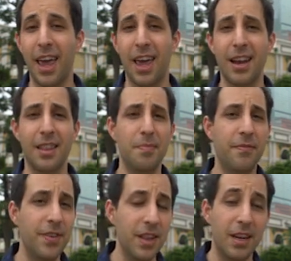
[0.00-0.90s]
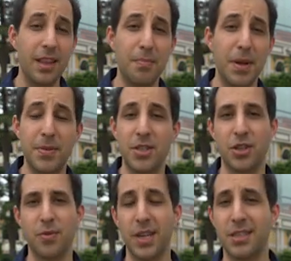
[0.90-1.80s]
and villain in
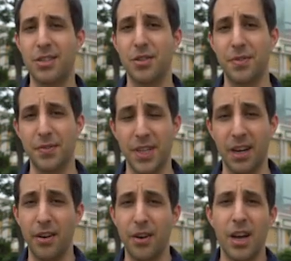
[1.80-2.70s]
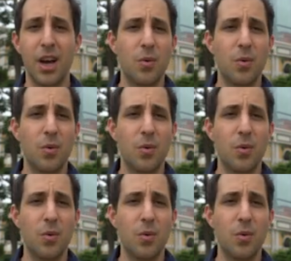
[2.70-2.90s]
mid-position raises to 1500,